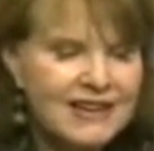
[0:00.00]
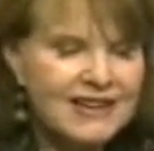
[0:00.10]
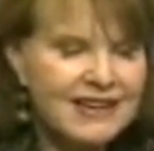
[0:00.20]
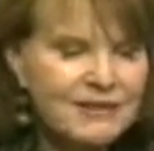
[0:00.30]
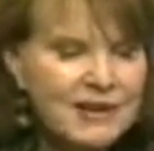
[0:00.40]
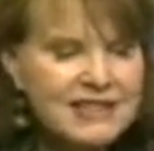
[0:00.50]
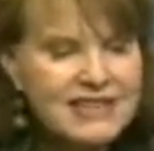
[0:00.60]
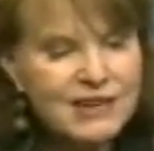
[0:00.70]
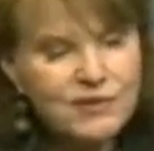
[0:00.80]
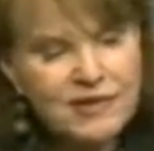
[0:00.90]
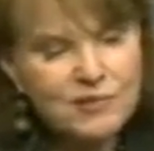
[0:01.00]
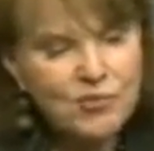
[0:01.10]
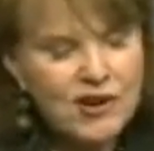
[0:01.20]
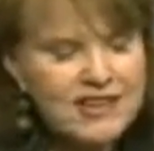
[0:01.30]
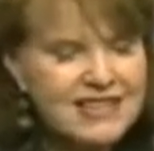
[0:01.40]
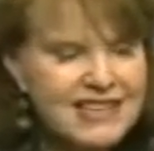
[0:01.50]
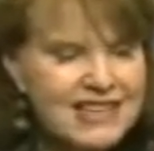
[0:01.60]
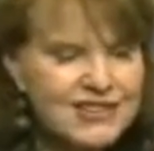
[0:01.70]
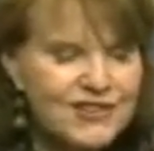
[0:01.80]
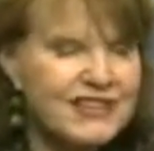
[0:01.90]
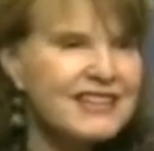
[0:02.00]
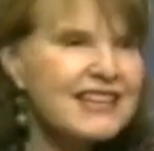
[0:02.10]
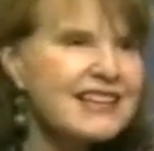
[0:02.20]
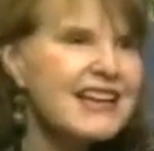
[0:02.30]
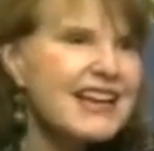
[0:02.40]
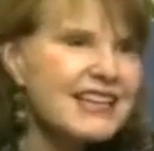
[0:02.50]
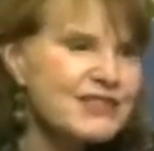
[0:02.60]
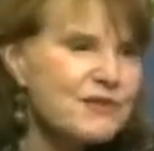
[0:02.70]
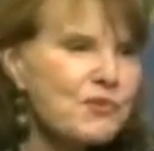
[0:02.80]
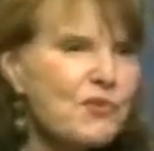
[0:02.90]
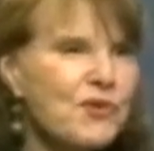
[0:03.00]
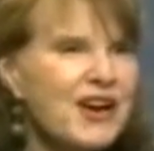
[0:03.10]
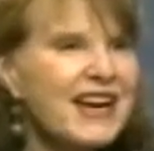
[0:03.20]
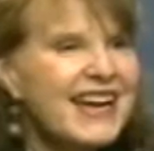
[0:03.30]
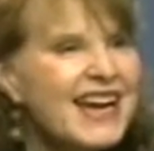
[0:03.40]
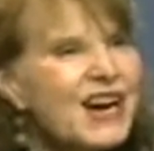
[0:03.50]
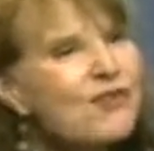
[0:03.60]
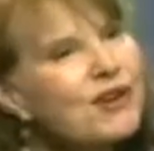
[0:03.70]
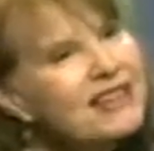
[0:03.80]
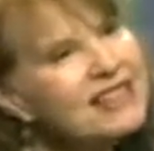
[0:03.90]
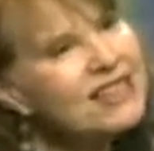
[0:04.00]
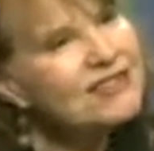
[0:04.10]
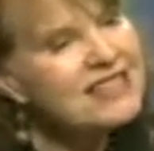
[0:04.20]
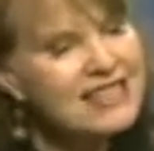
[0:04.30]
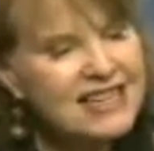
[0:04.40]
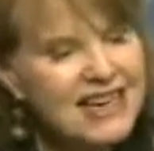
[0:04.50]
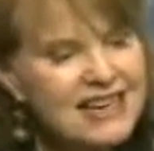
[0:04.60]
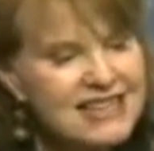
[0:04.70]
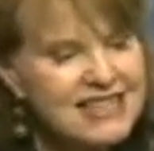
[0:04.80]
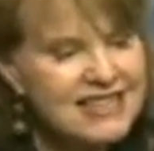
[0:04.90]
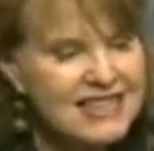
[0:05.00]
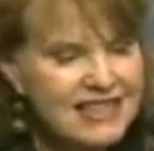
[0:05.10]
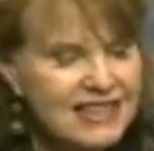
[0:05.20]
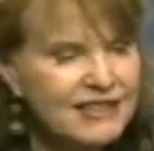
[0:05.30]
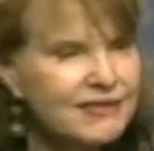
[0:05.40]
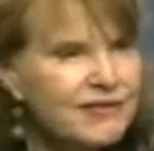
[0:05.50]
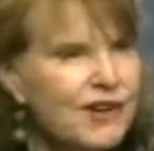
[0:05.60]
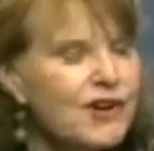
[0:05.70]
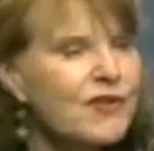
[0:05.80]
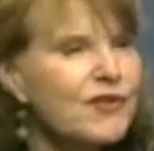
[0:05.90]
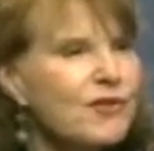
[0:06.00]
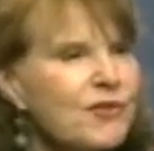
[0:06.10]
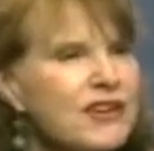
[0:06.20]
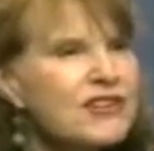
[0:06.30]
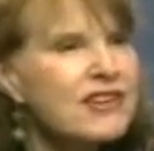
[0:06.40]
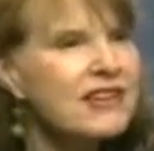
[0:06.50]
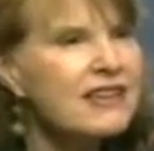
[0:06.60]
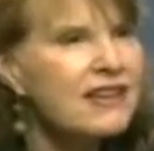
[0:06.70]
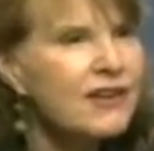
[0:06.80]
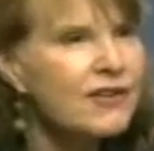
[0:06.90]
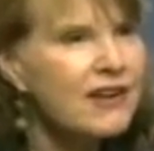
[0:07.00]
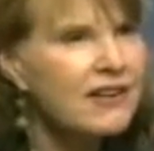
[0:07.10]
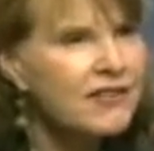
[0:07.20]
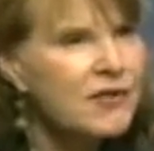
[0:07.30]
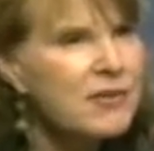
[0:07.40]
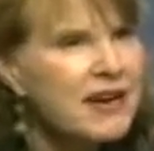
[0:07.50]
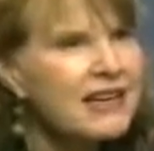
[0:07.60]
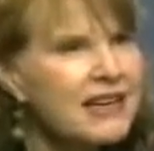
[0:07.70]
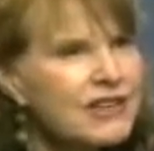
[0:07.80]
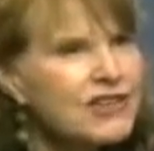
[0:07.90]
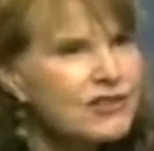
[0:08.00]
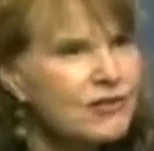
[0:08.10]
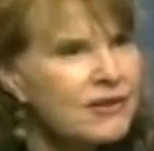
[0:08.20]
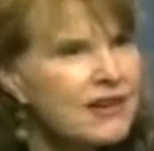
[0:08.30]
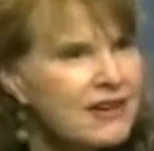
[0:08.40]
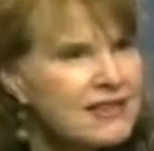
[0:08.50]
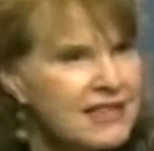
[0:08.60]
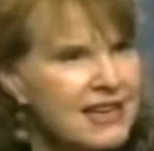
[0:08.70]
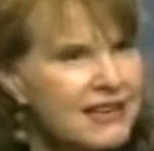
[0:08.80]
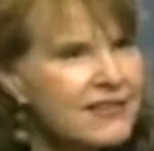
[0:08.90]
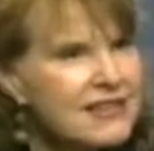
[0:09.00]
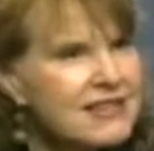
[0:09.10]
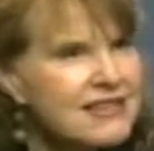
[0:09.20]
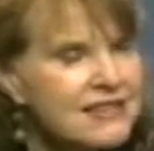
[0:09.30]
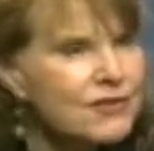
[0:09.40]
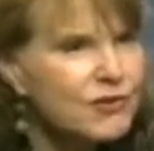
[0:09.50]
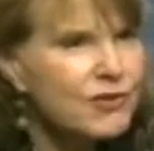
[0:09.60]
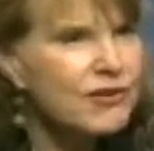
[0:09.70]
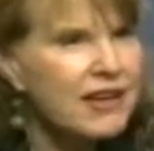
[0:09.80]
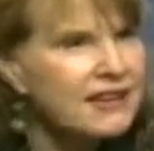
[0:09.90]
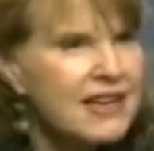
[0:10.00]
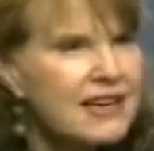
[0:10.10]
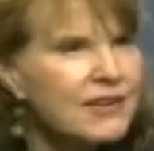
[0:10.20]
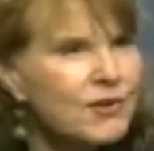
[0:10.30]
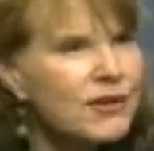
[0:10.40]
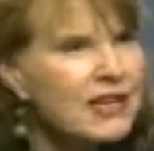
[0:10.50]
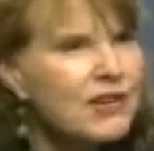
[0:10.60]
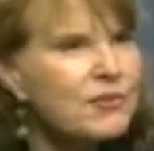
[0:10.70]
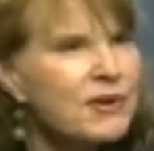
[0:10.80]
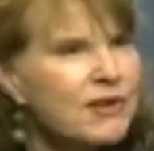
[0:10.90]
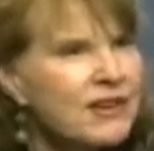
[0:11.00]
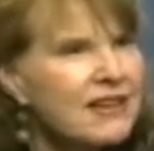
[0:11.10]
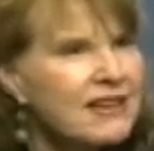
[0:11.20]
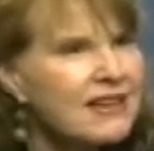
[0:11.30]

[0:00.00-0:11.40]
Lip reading: I'm not saying we're in the Bronze Age or the Tin Age, but what do you see as the overreaching or overbiting issue, say, of this 10-20-year period?